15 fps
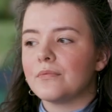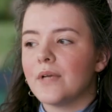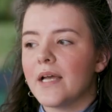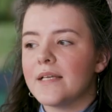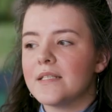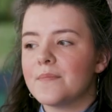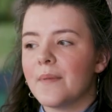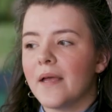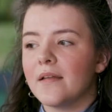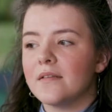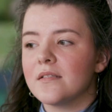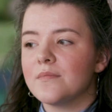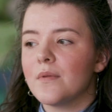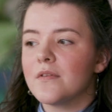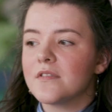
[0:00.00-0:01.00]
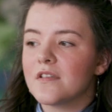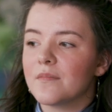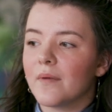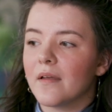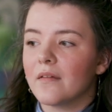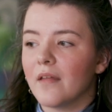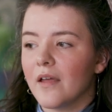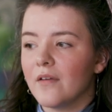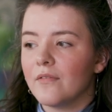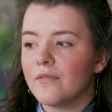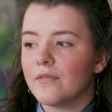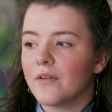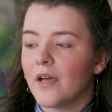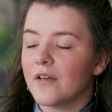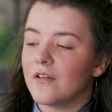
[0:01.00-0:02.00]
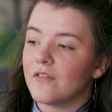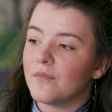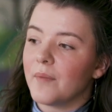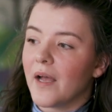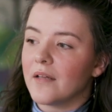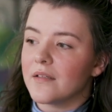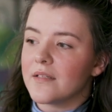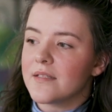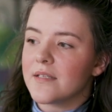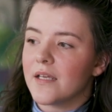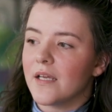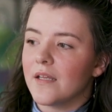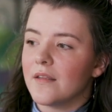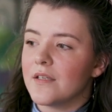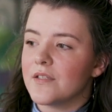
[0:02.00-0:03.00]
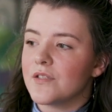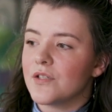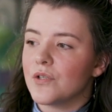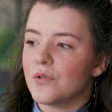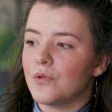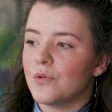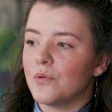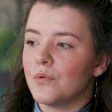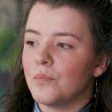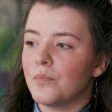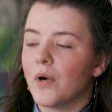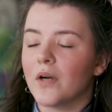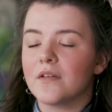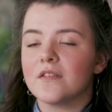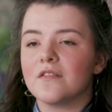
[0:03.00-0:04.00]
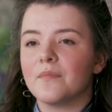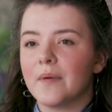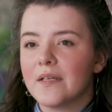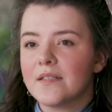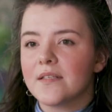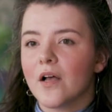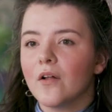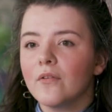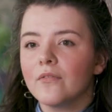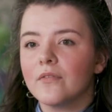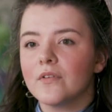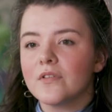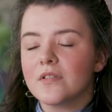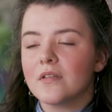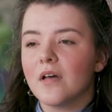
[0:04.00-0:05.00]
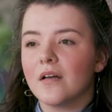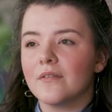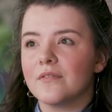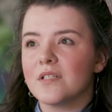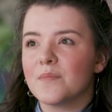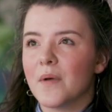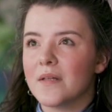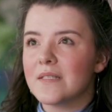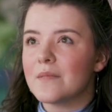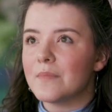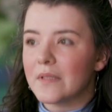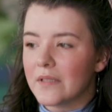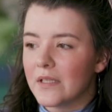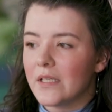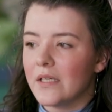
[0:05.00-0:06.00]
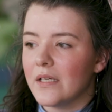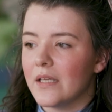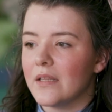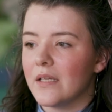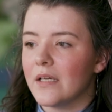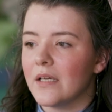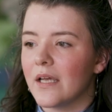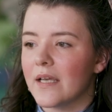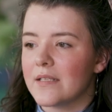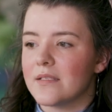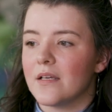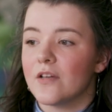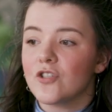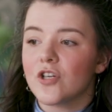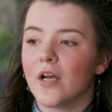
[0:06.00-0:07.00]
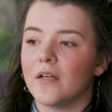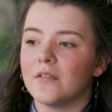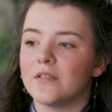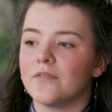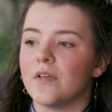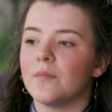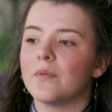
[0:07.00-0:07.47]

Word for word: I spent most of my life kind of balancing these two parts of myself, and there's a lot of responsibility, I think, as a child of